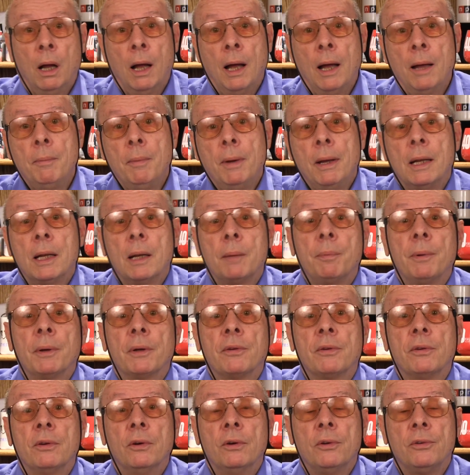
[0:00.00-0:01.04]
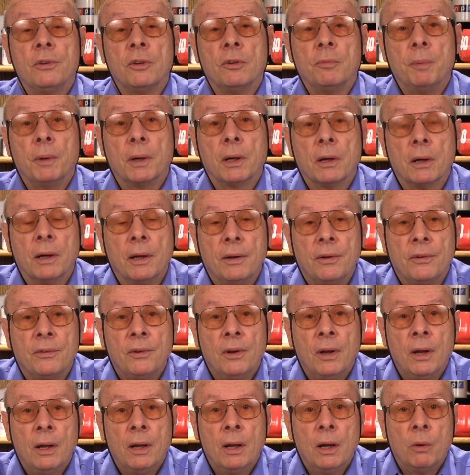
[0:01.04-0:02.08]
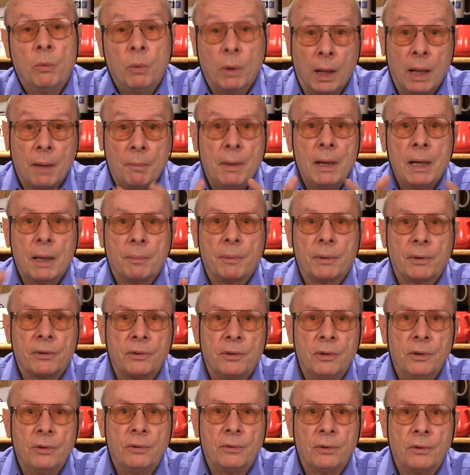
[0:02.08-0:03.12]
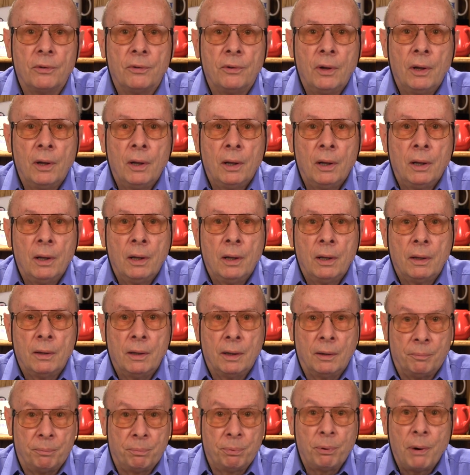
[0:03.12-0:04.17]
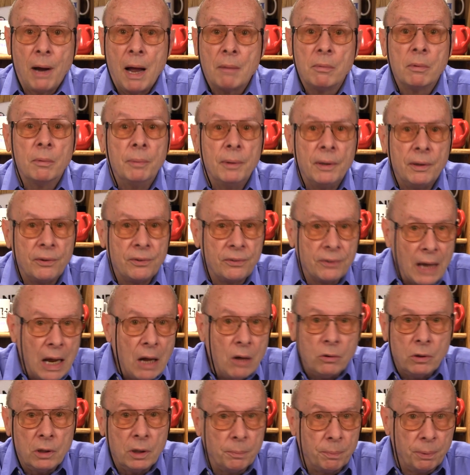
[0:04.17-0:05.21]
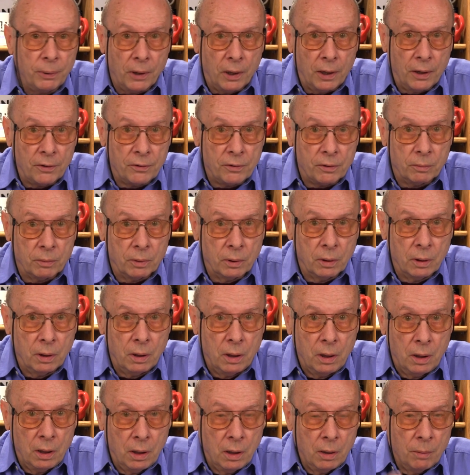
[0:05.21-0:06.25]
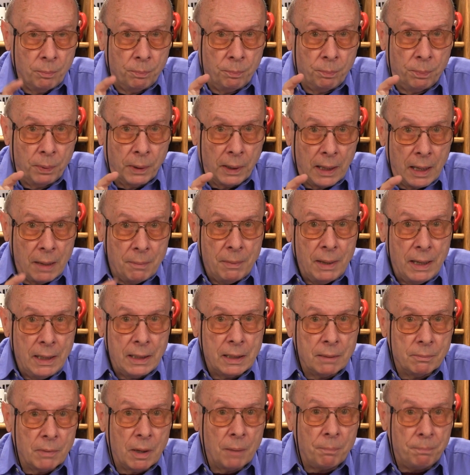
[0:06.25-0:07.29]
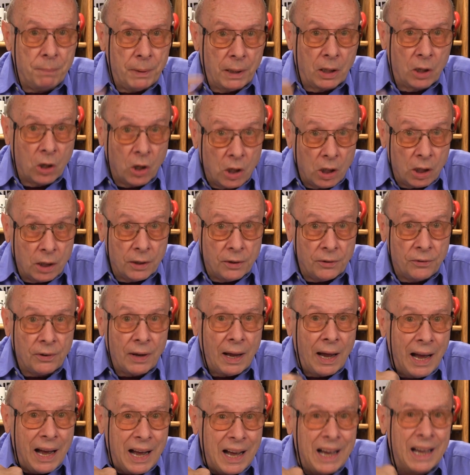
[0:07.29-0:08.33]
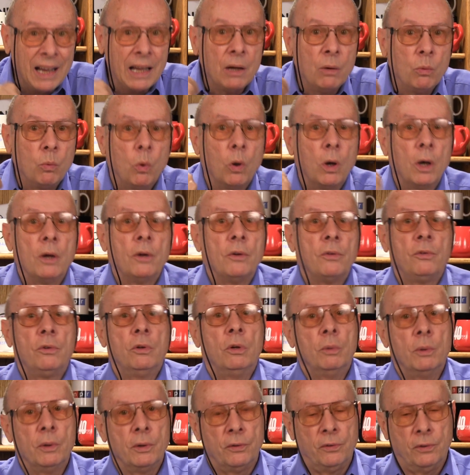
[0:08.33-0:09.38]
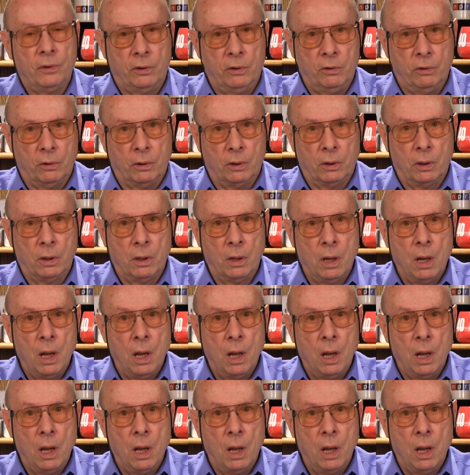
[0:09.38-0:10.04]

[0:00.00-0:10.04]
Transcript: I made up excuses because, well, I made up excuses that probably sounded plausible but I made them up because I was too insecure.